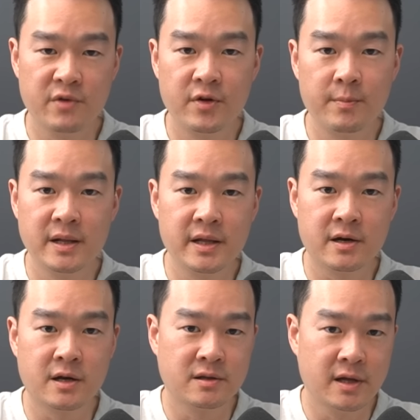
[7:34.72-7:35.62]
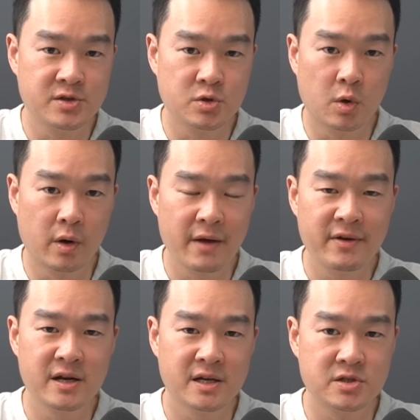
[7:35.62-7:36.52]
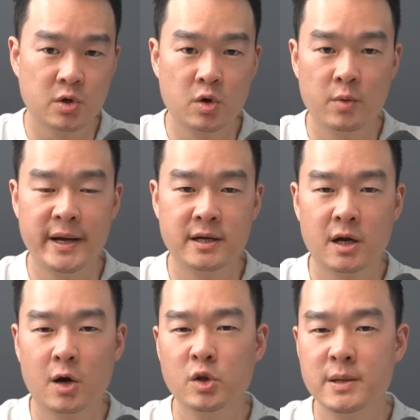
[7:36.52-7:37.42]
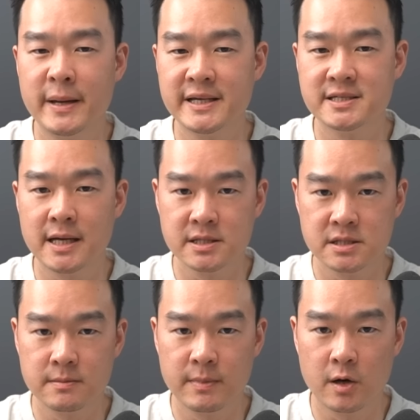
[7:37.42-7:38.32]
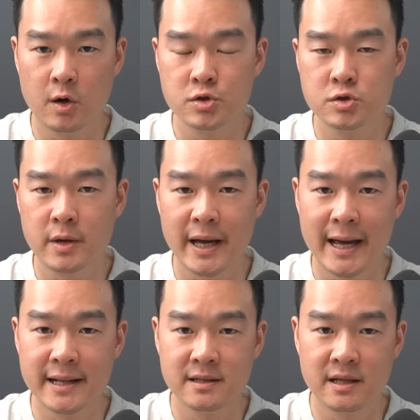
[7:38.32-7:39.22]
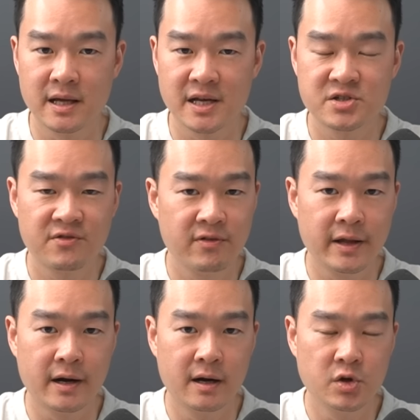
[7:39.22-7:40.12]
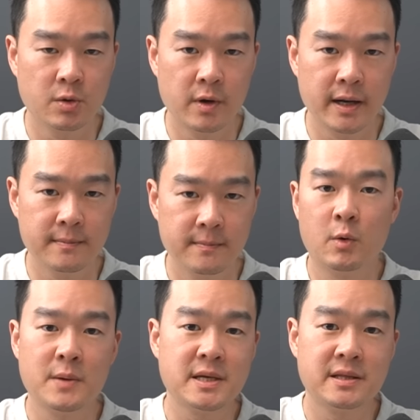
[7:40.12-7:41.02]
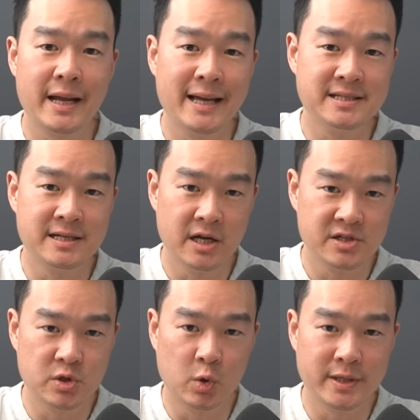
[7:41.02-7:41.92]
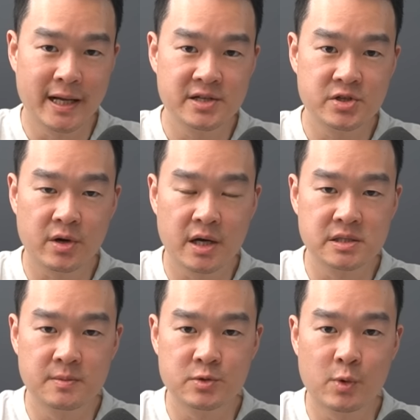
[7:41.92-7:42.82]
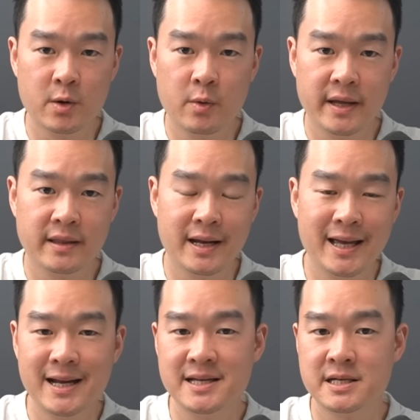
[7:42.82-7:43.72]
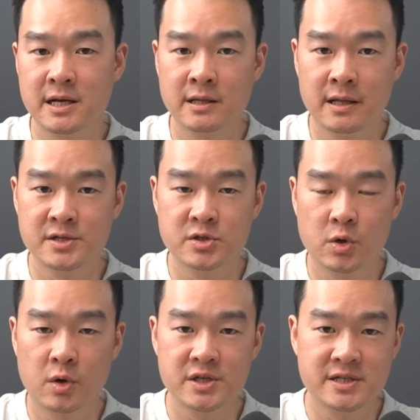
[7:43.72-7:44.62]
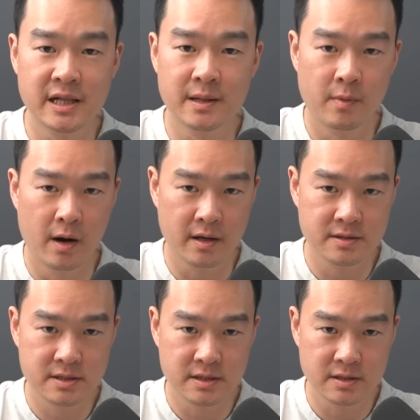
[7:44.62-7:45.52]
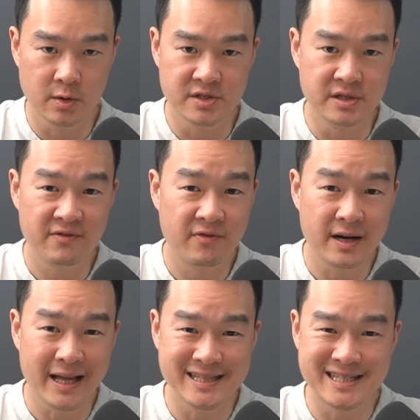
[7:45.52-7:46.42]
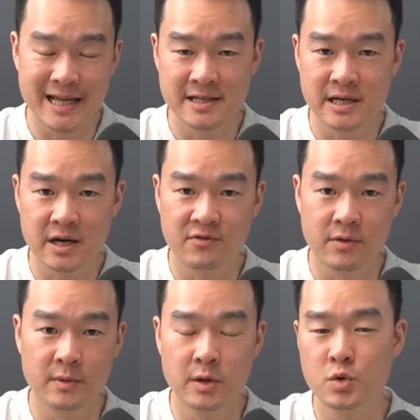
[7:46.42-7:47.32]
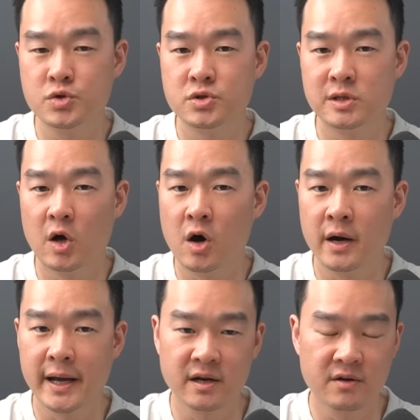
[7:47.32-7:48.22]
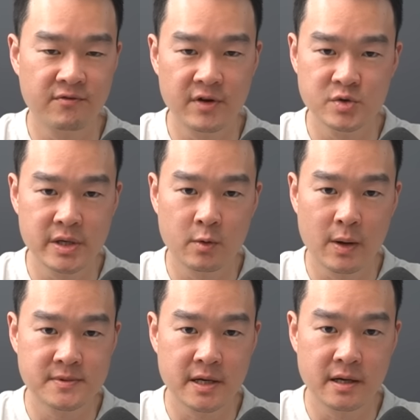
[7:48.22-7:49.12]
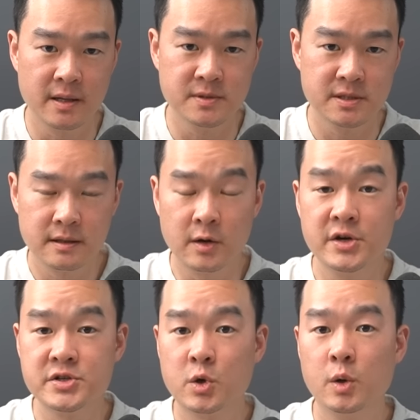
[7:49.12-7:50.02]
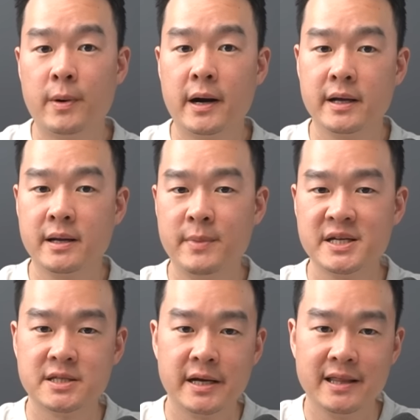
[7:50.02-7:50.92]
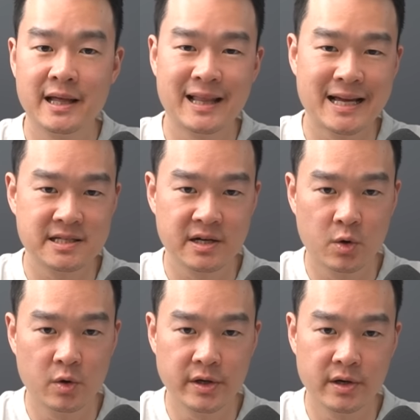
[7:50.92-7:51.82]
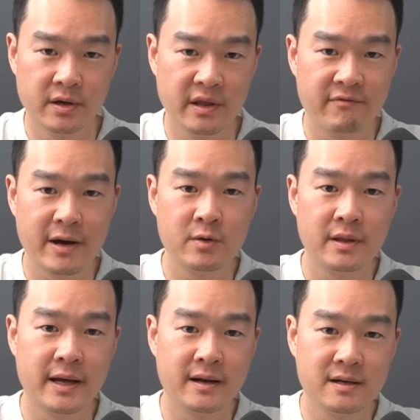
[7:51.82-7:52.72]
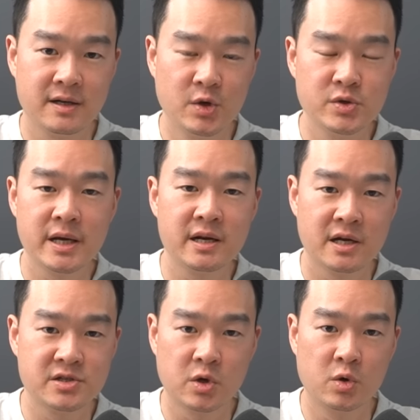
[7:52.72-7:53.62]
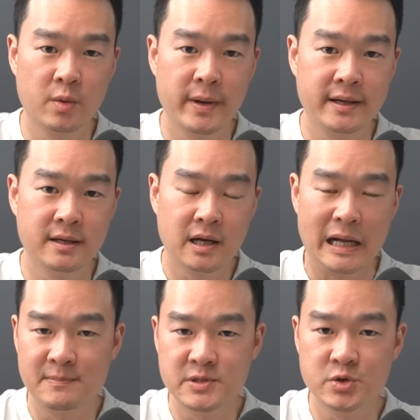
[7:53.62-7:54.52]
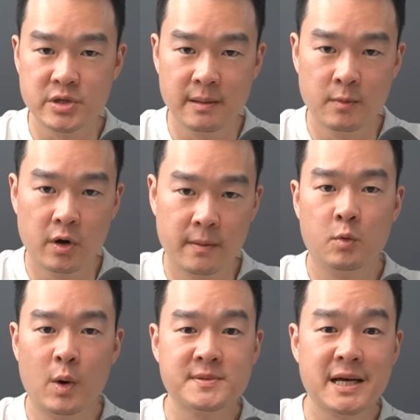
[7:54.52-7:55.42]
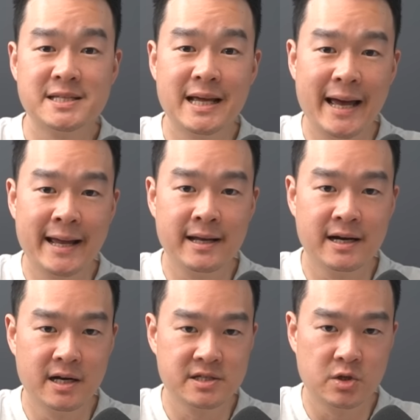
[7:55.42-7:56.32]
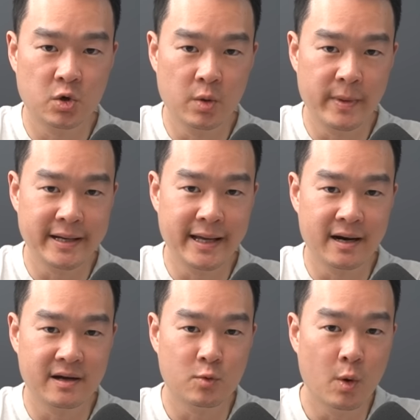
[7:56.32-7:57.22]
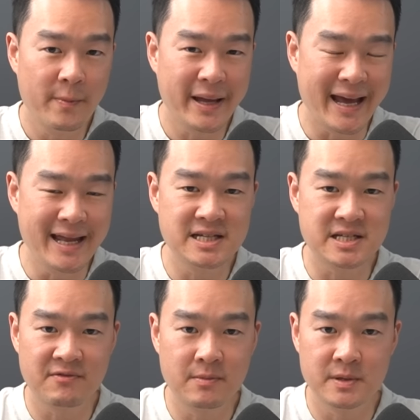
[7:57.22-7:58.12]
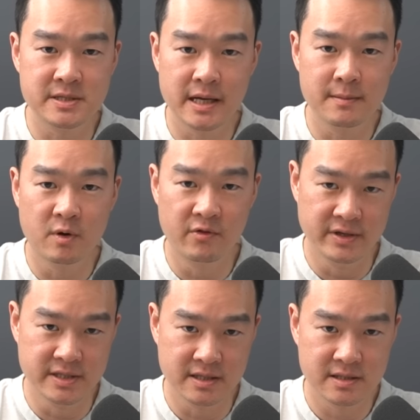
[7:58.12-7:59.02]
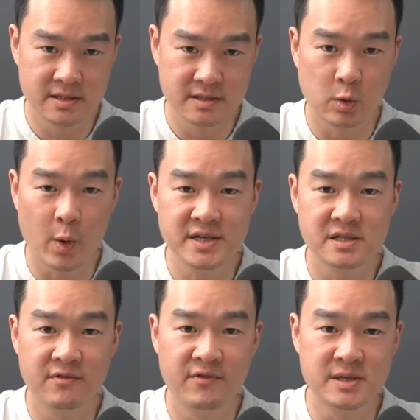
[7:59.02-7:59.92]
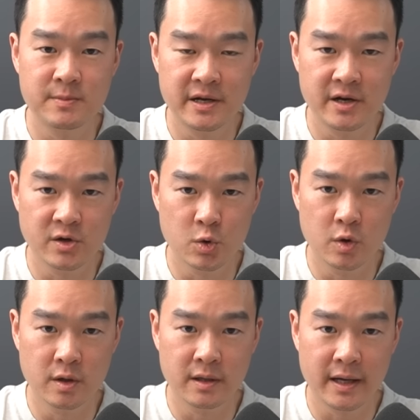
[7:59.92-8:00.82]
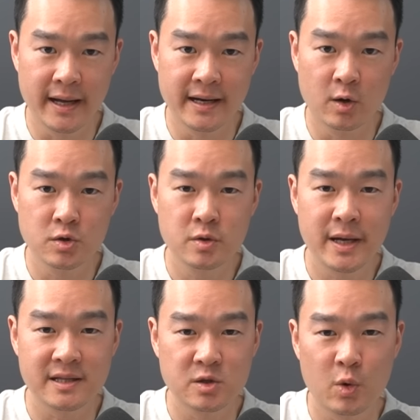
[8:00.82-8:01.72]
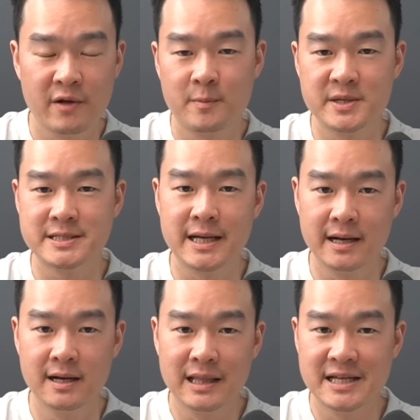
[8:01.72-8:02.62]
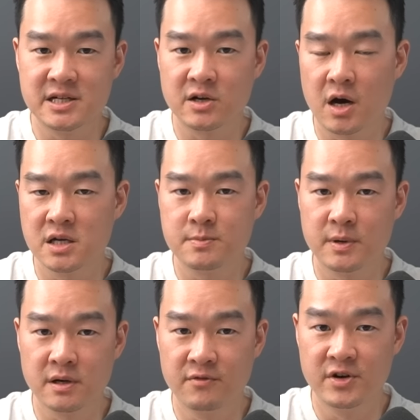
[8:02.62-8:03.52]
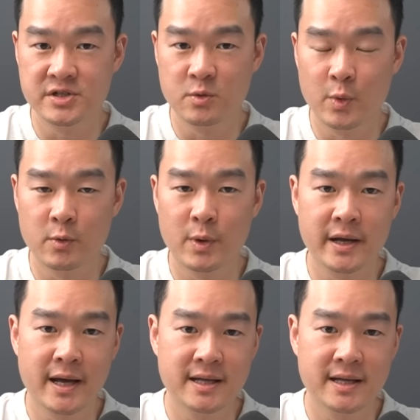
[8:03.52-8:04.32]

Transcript: if you're building an online store, having a Dust Store domain not only makes sense, but also add the extra flair to your brand. A website that ends in Dust Store tells your customers right away that it is an online store selling products. So it's different and stands out from those long and confusing website names. Now here's the cool part. In a big study that lasted a whole year, they found that using a Dust Store domain helps you sell more. Websites that end in a Dust Store domain get a whopping 87% more visits, twice the visibility on Google, and also get 12% lesser cost per conversion when running